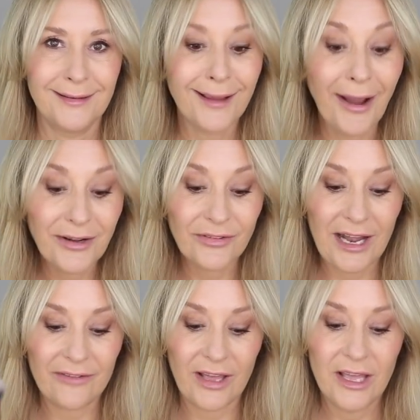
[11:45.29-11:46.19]
Kind of
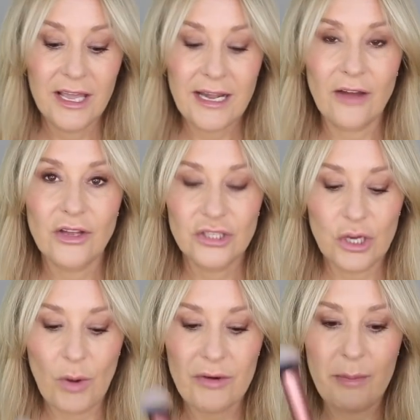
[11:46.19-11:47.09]
clever. Now,
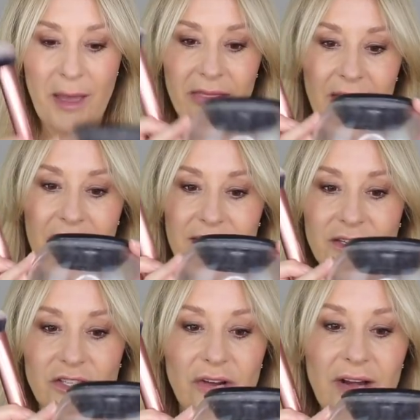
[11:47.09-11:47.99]
don't worry about that.
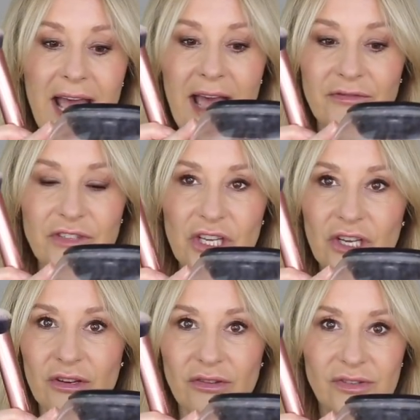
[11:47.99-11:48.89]
You don't have to
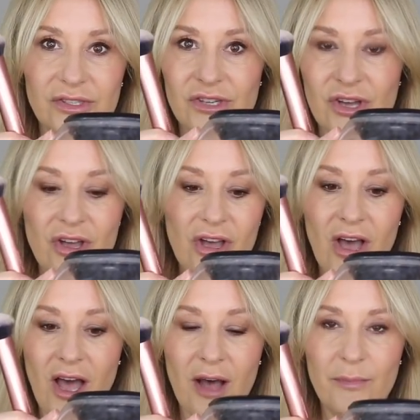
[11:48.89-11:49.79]
use
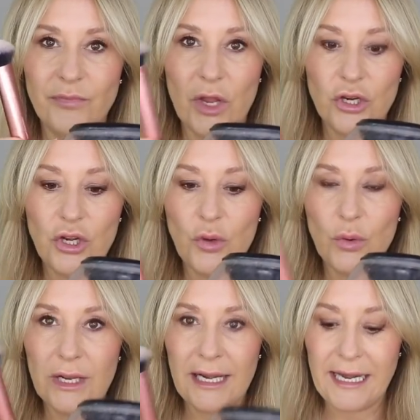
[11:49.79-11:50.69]

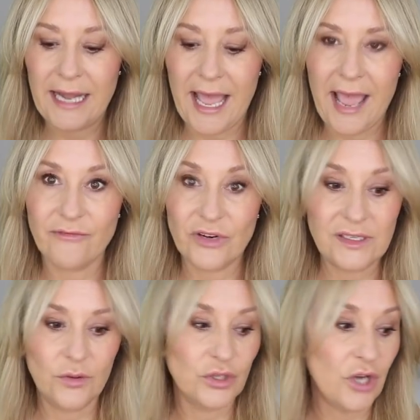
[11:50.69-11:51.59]
new cleaner every
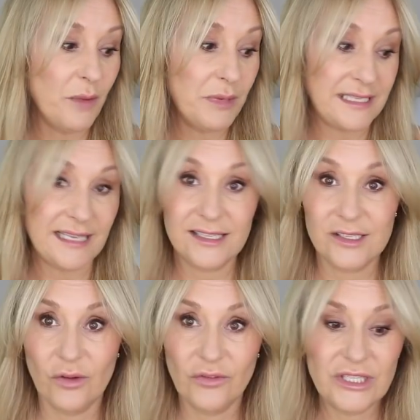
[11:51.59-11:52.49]
single time because that's a
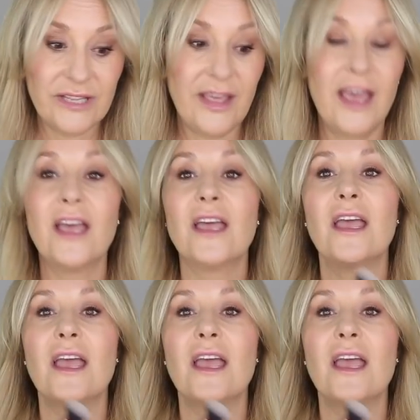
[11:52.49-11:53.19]
solvent in there.